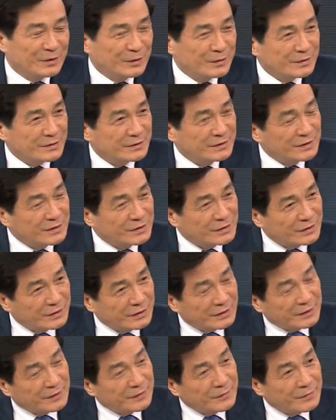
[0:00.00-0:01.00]
Since
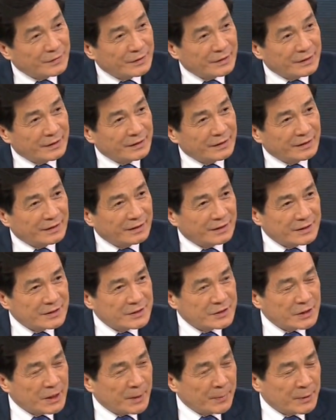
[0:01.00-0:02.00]
the
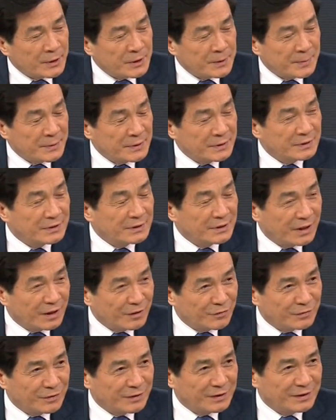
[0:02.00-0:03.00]
establishment of